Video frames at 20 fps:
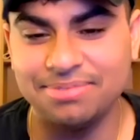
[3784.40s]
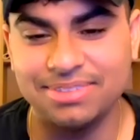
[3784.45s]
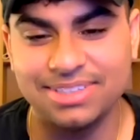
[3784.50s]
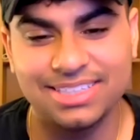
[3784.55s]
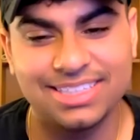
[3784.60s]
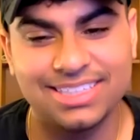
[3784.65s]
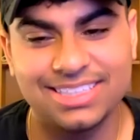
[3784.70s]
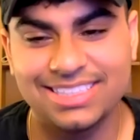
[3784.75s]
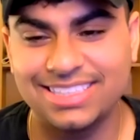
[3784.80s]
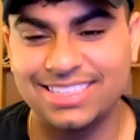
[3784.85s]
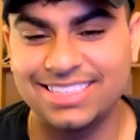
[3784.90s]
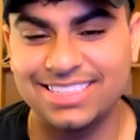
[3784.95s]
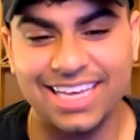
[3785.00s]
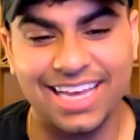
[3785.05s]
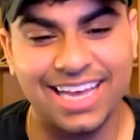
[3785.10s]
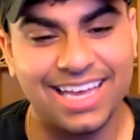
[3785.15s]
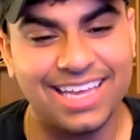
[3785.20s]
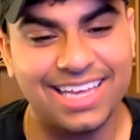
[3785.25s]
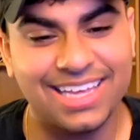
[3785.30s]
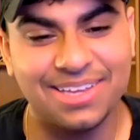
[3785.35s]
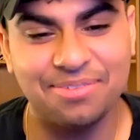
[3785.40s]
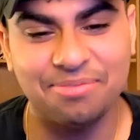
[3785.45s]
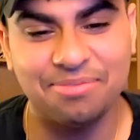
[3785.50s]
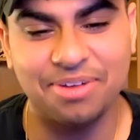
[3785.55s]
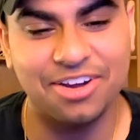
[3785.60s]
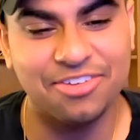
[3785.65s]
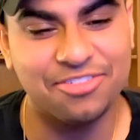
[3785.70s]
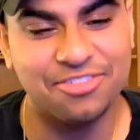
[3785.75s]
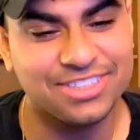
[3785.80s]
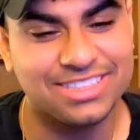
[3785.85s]
Same. Same.
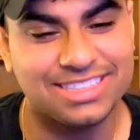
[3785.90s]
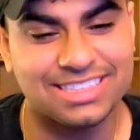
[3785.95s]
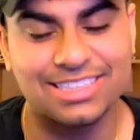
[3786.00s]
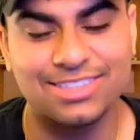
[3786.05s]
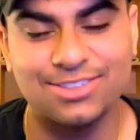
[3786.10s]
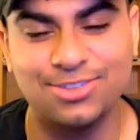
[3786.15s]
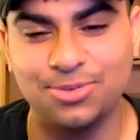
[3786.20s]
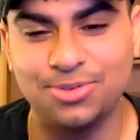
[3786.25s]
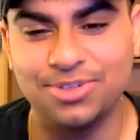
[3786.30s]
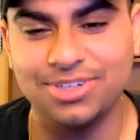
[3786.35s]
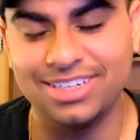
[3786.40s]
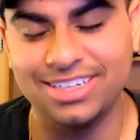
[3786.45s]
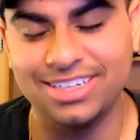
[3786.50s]
Every single one.